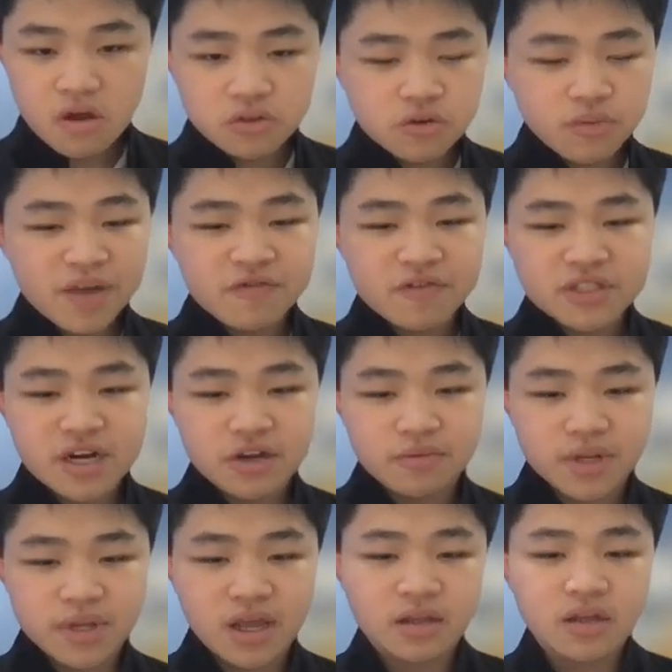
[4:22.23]
And to my first
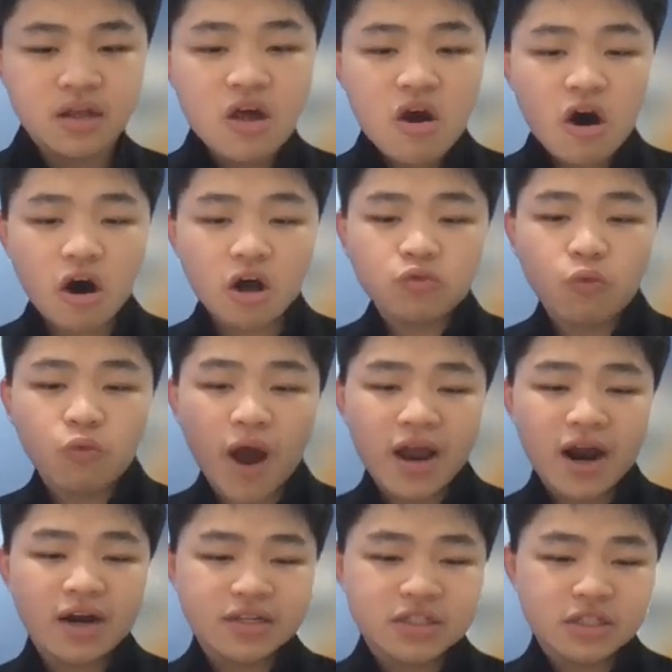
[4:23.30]
argument then, on why
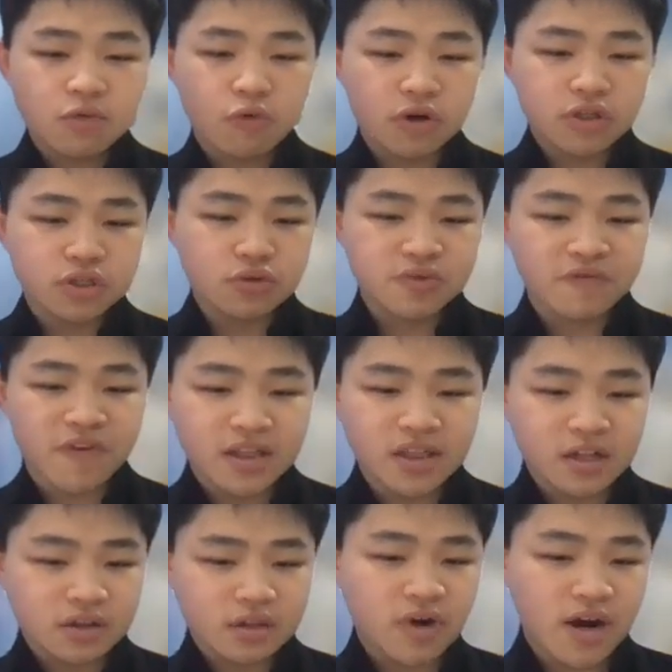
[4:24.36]
are these award shows
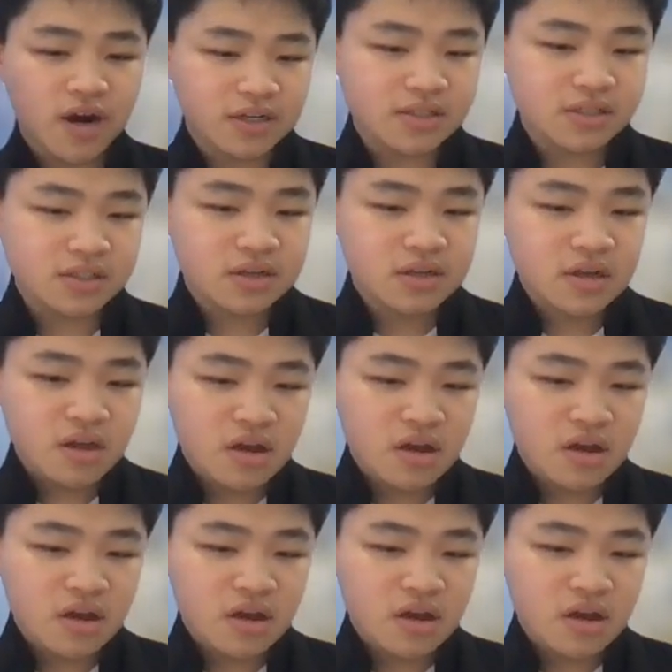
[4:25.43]
vital to artists?